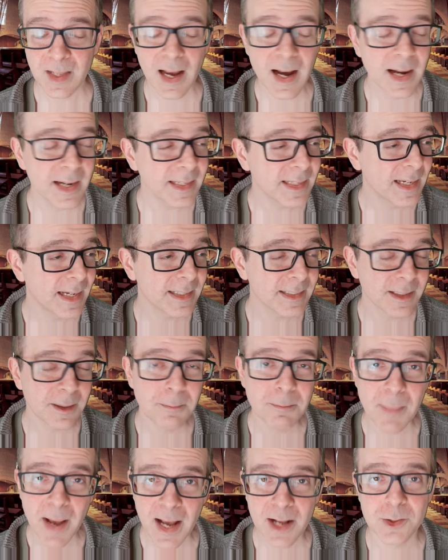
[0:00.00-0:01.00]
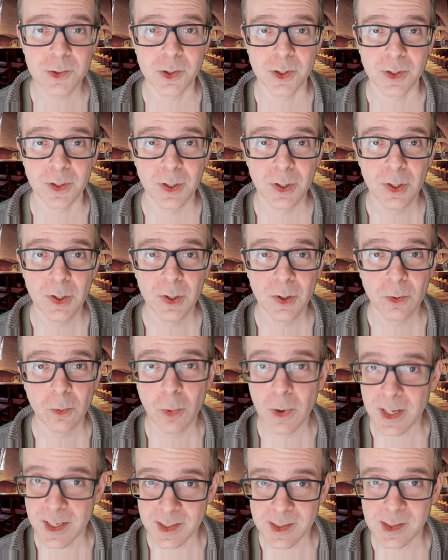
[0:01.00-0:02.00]
I can't imagine
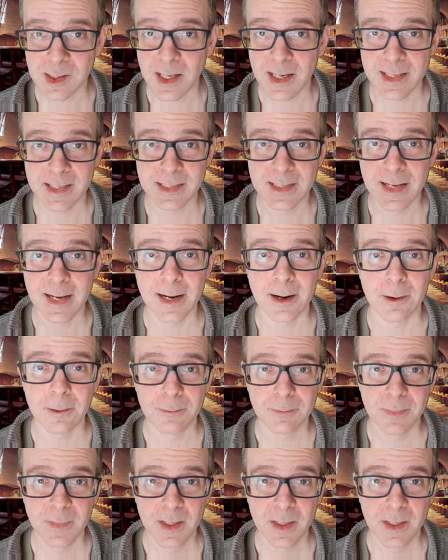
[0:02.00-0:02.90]
what it's like now,